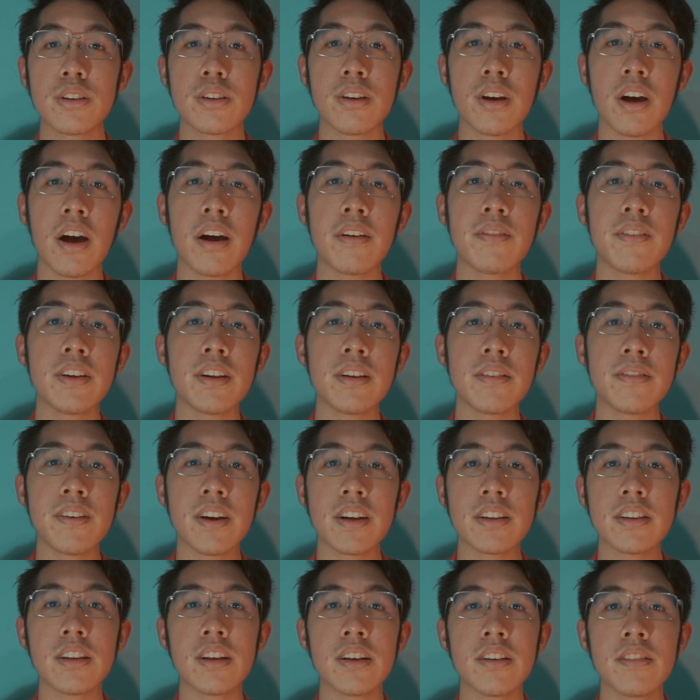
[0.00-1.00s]
to have an
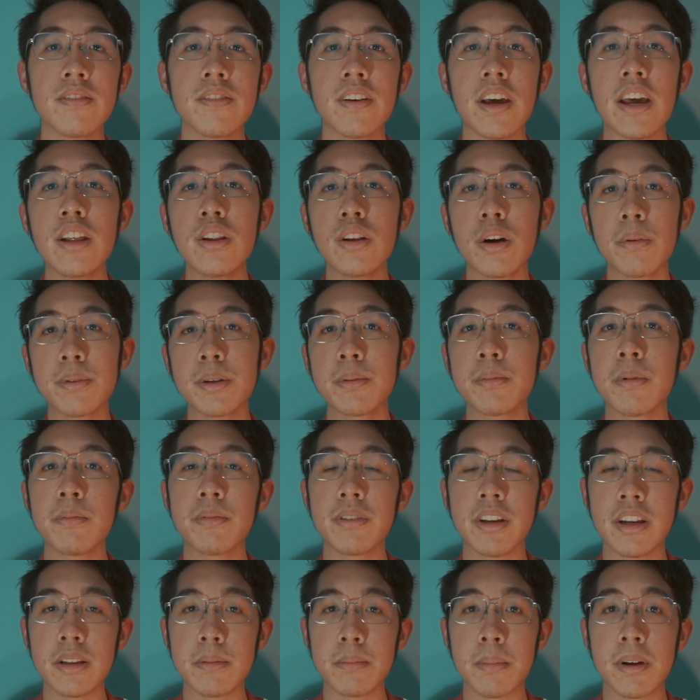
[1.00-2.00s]
effective and optimal
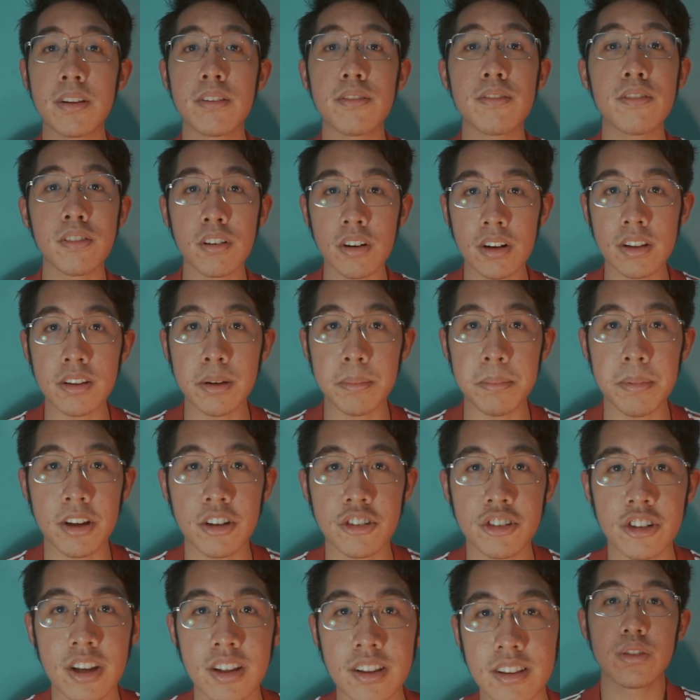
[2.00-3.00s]
treatment for the
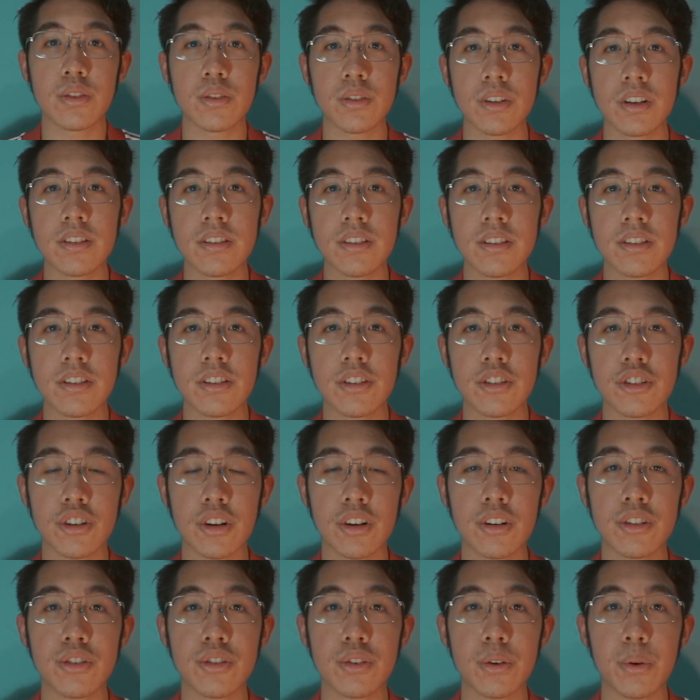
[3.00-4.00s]
patient. So this is a
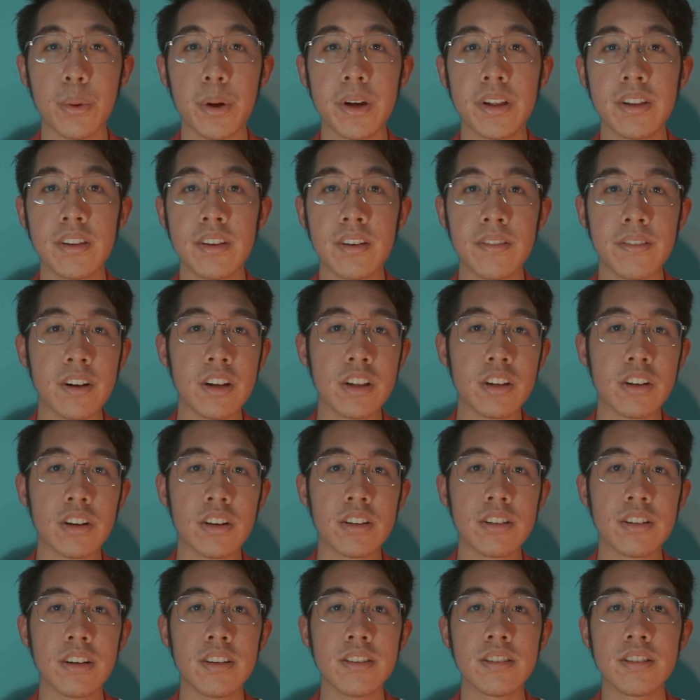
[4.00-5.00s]
chart showing different
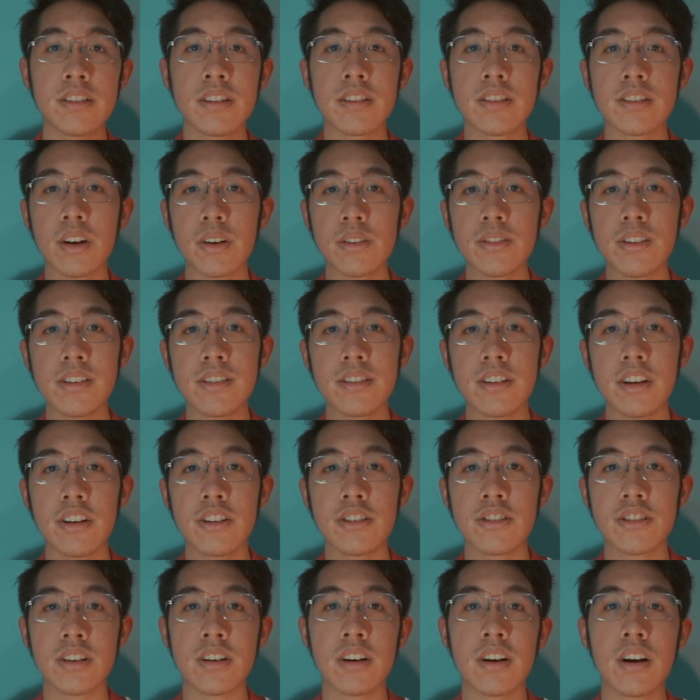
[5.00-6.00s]
countries in the Southeast
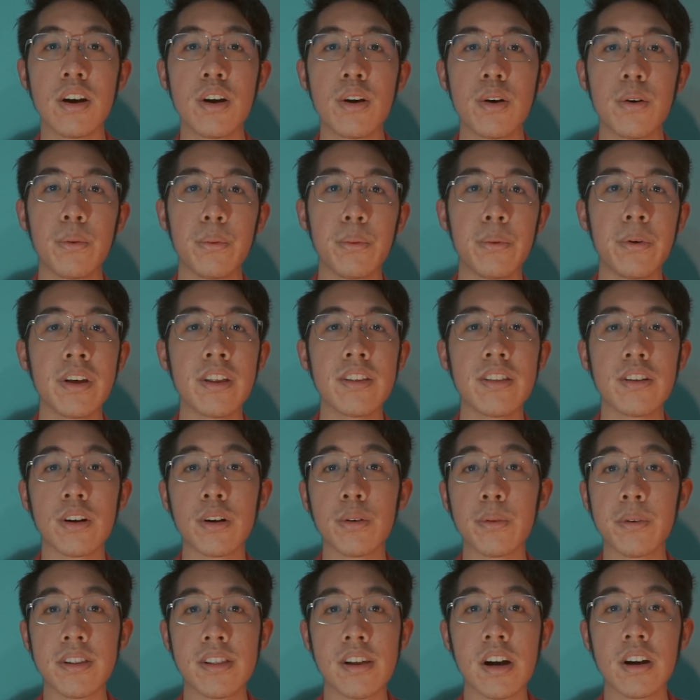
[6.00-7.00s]
Asia with
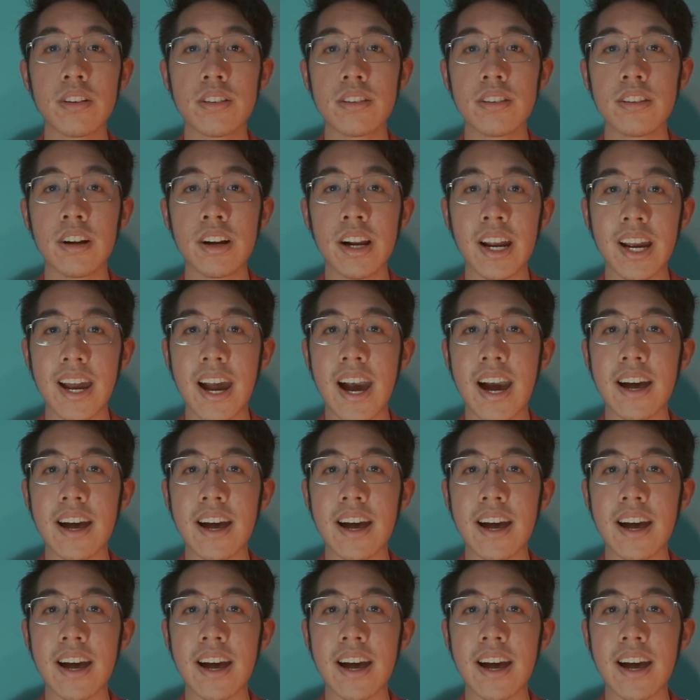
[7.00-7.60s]
or without direct